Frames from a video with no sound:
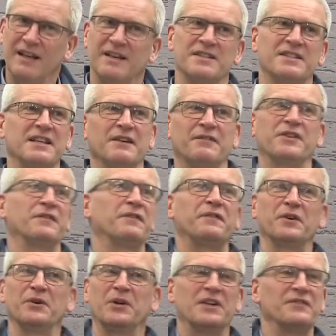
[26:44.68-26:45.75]
You see, if the
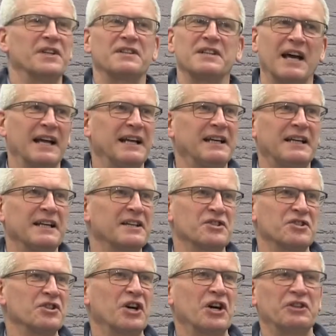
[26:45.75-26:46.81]
fuel in the tank
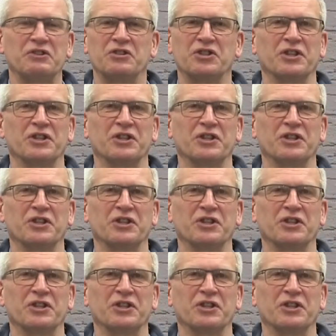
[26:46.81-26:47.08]
is not